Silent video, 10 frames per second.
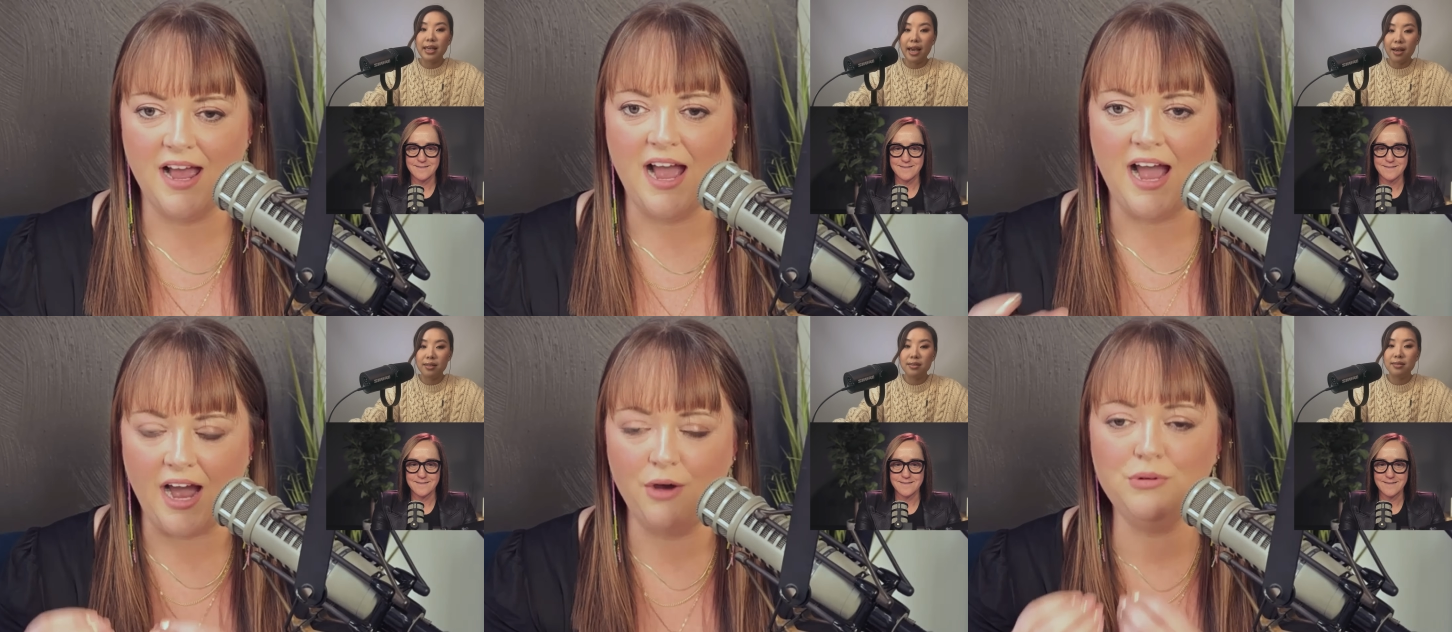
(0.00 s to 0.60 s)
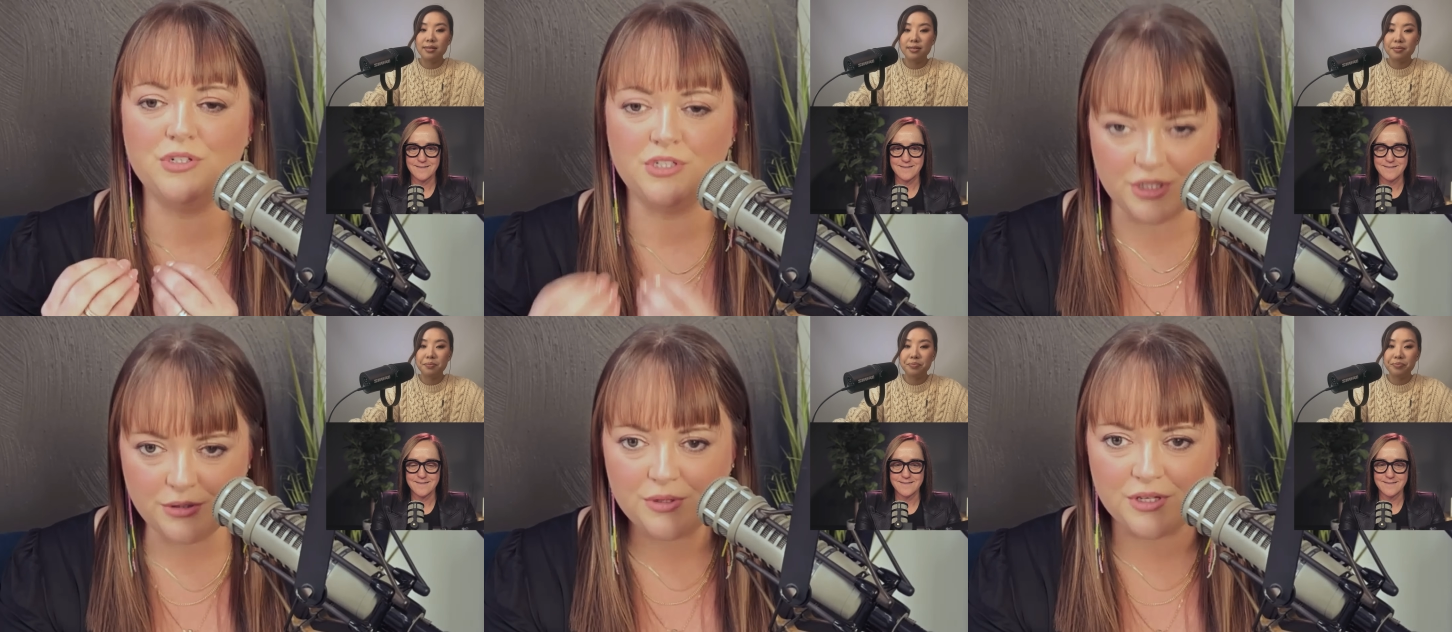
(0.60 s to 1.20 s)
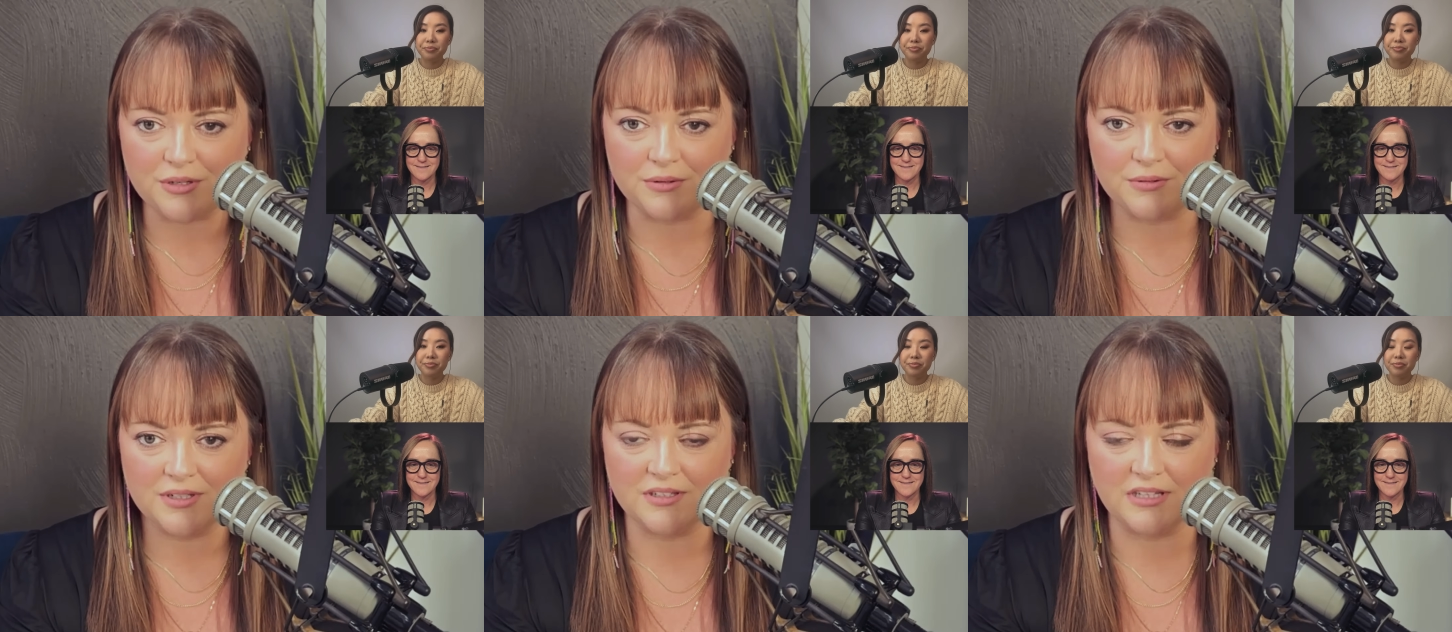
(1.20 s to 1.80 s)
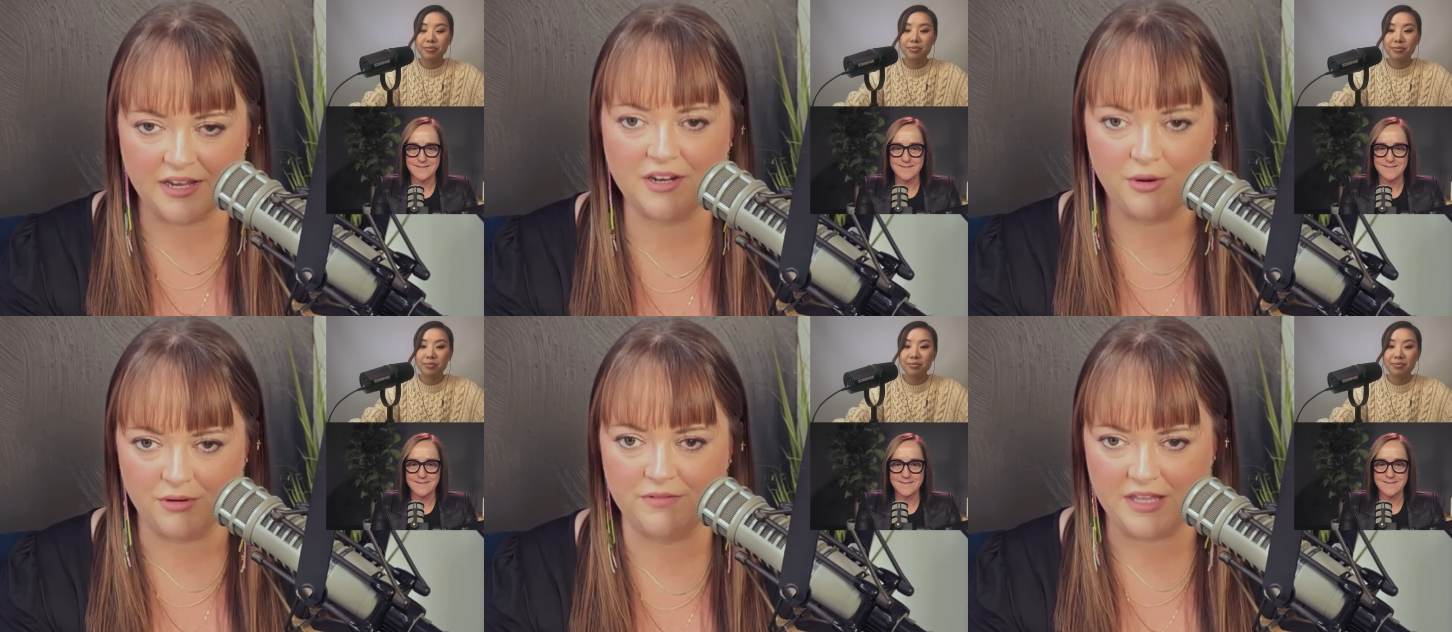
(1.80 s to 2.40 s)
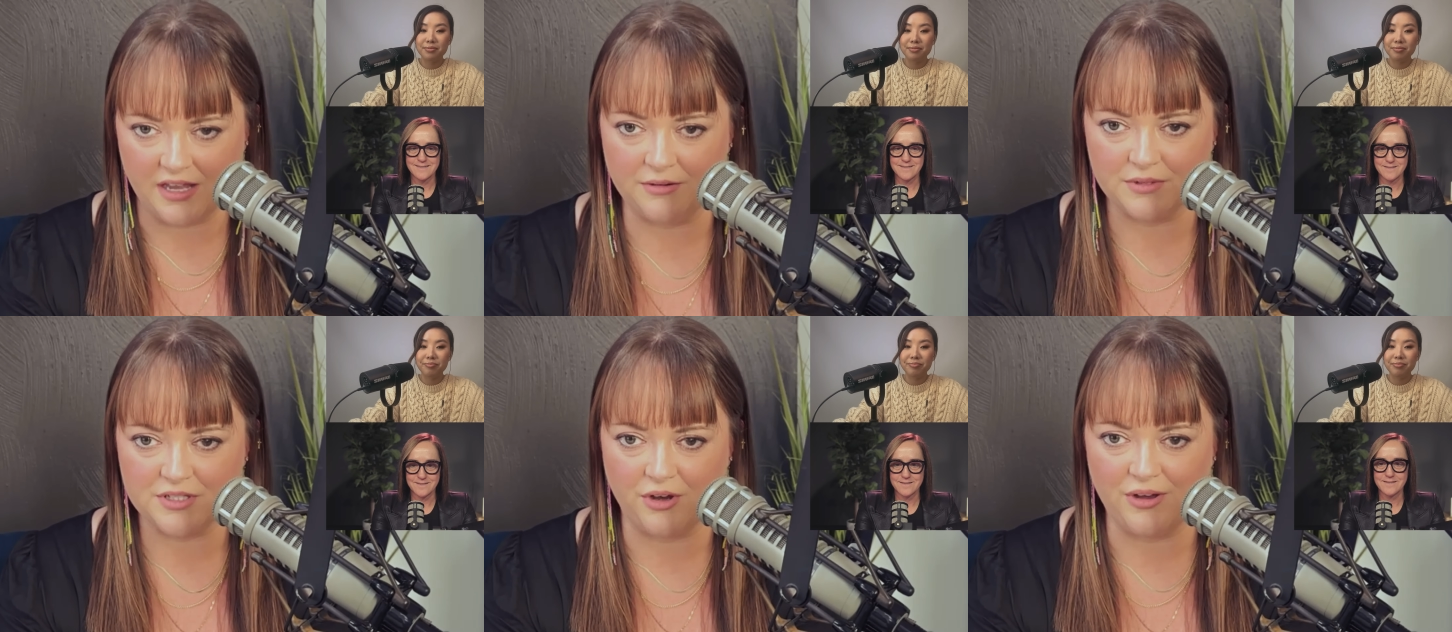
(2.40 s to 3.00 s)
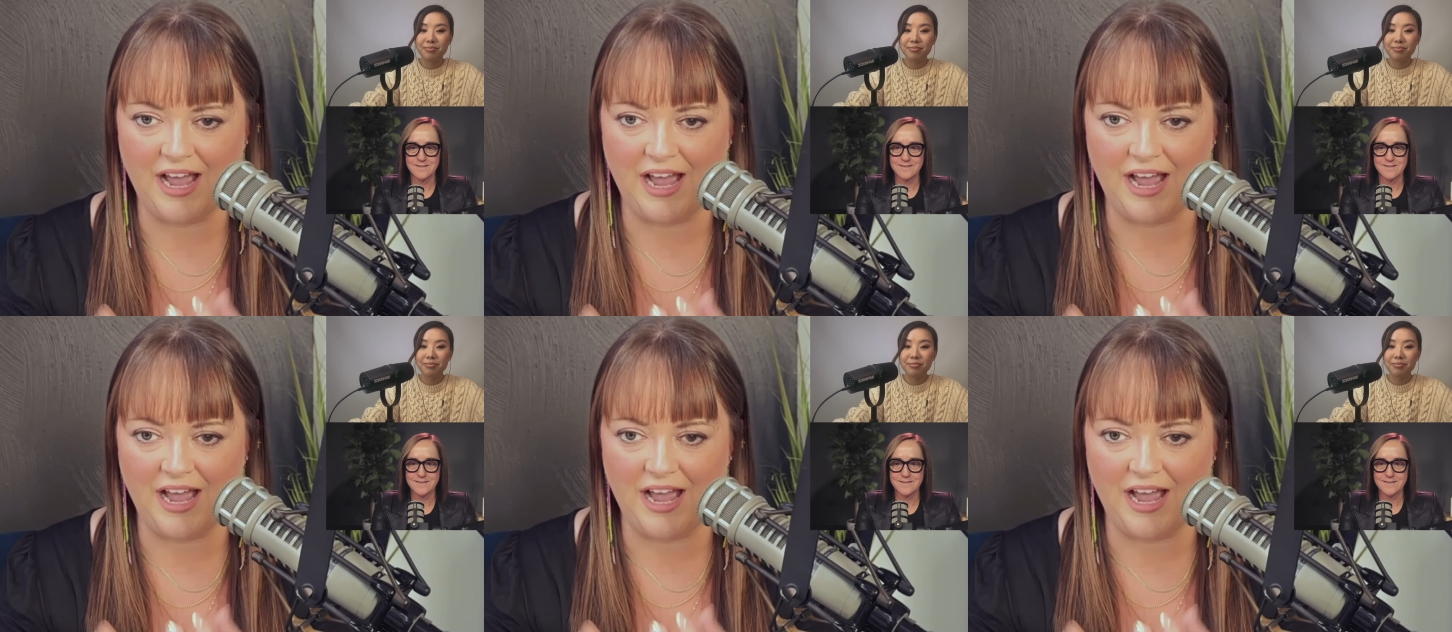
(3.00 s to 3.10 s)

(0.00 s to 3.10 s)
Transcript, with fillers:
Speaker 1: how do you let go of the end result?